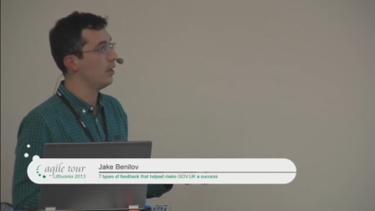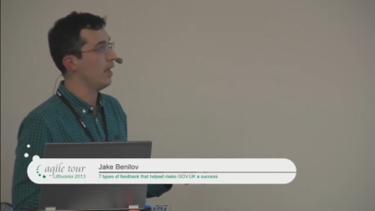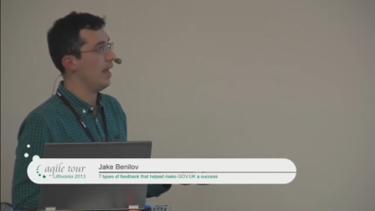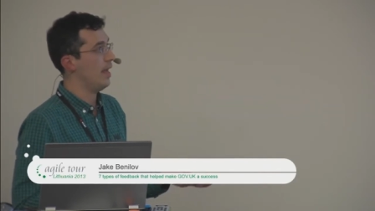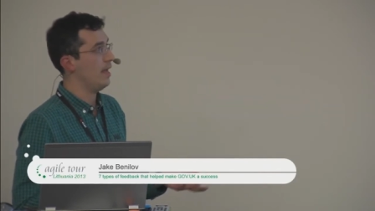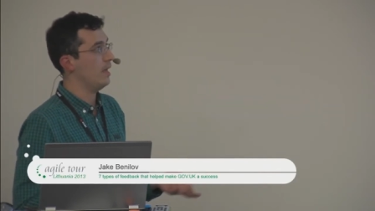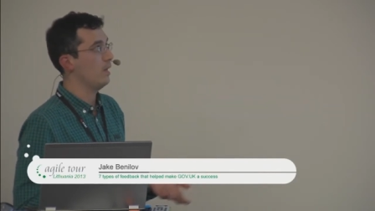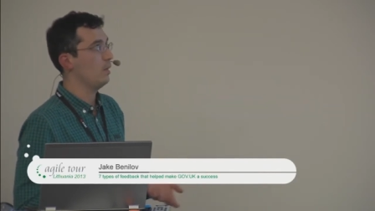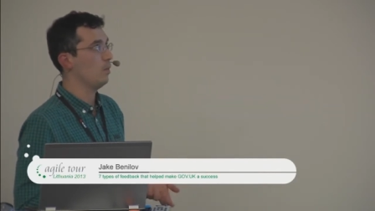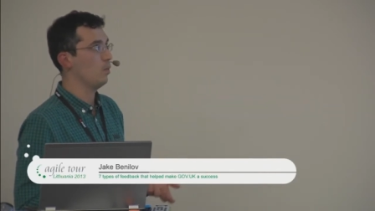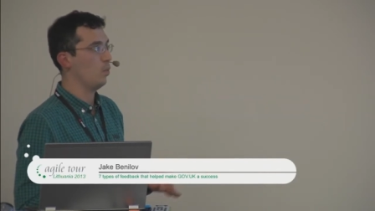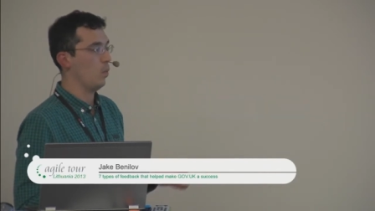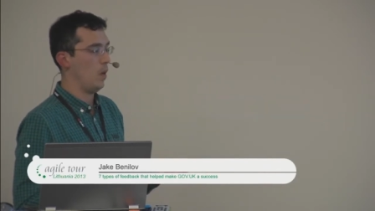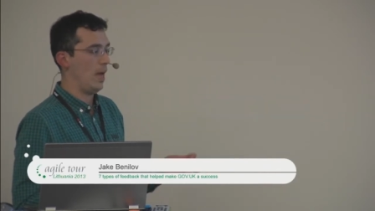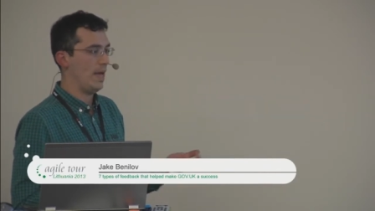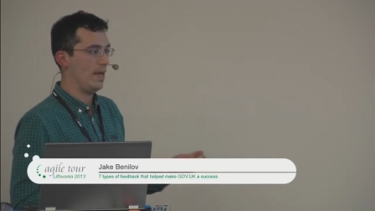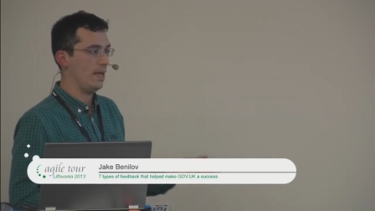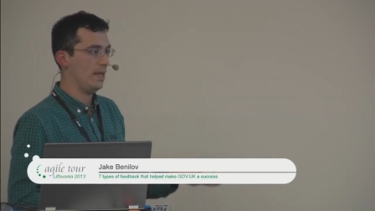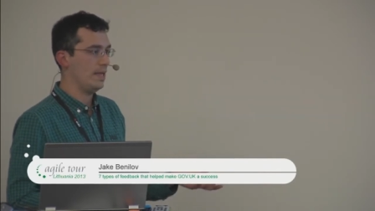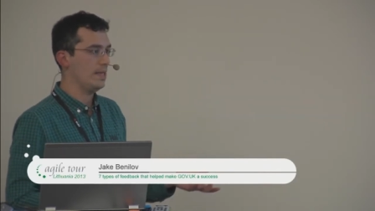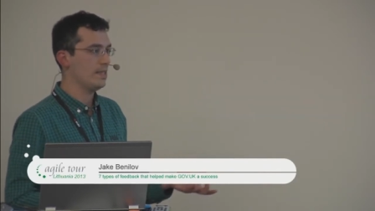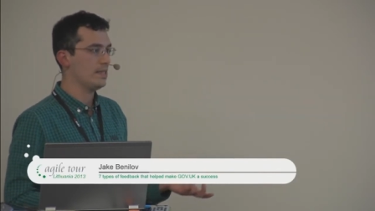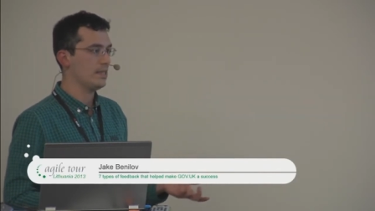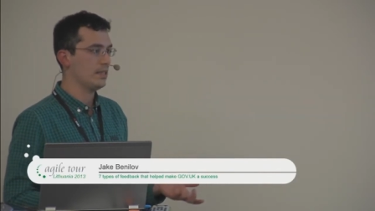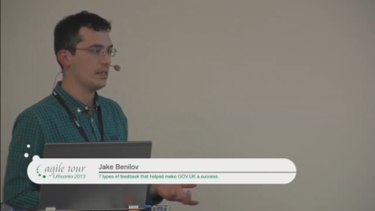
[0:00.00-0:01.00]
anal
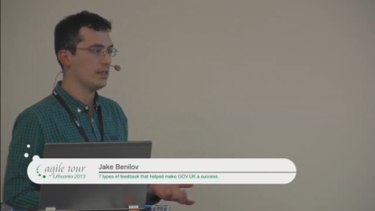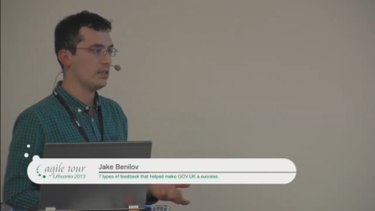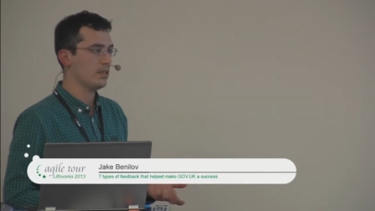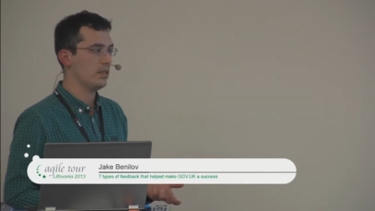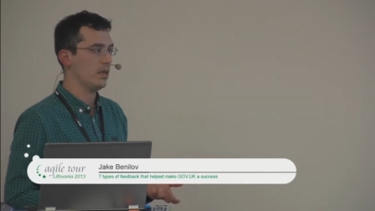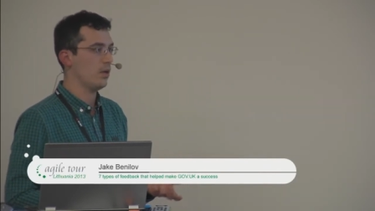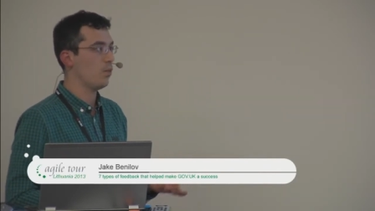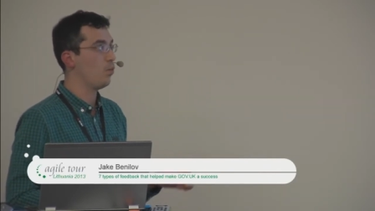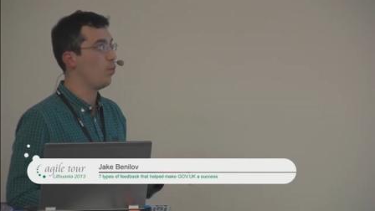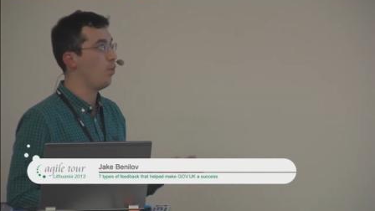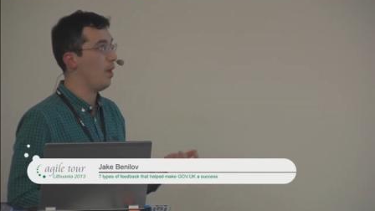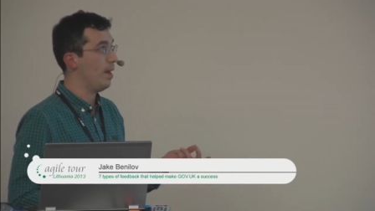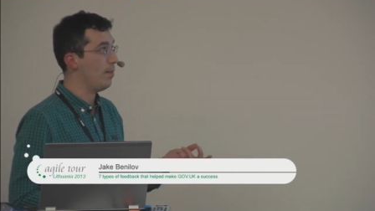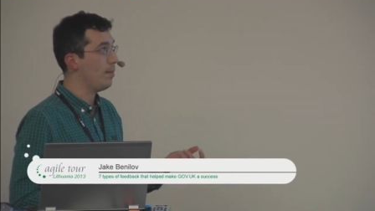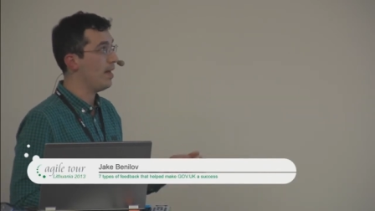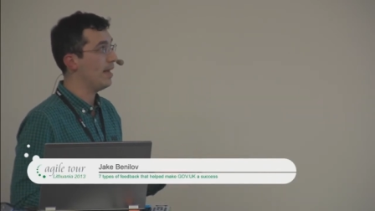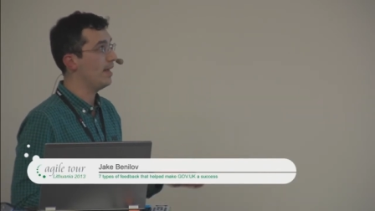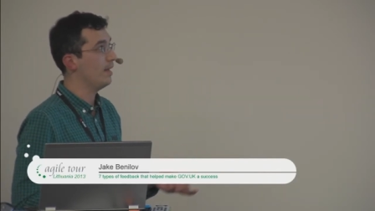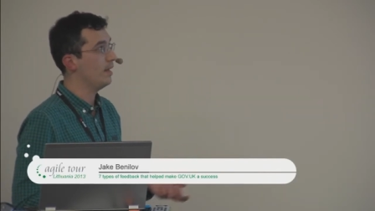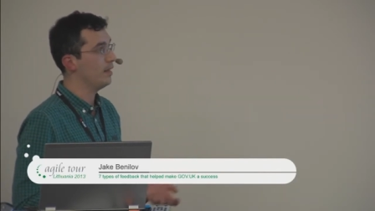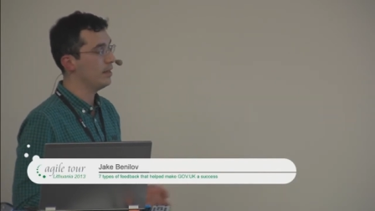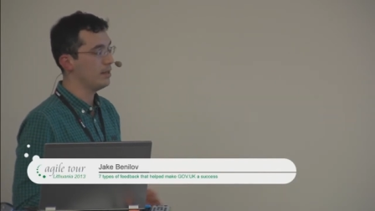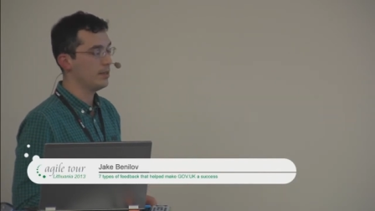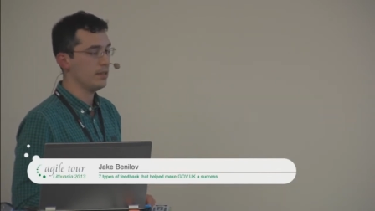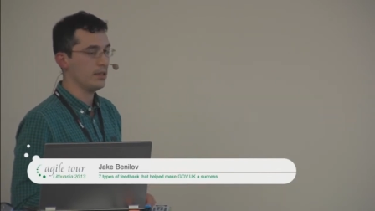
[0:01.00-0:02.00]
analytics, like web
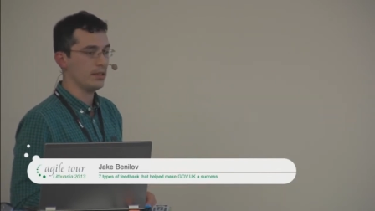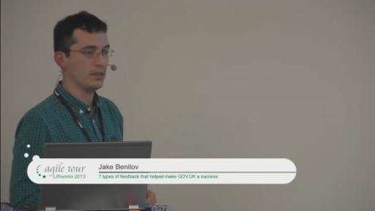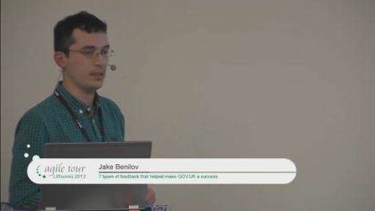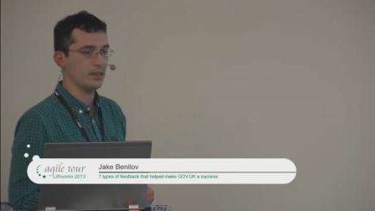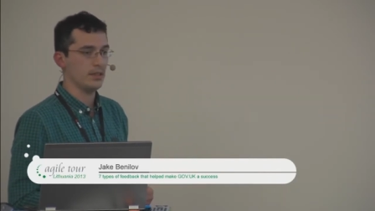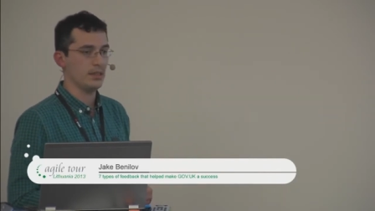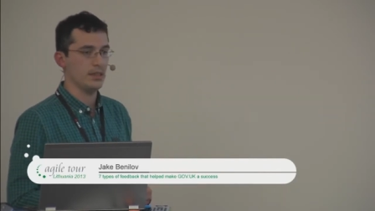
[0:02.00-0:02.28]
analytics,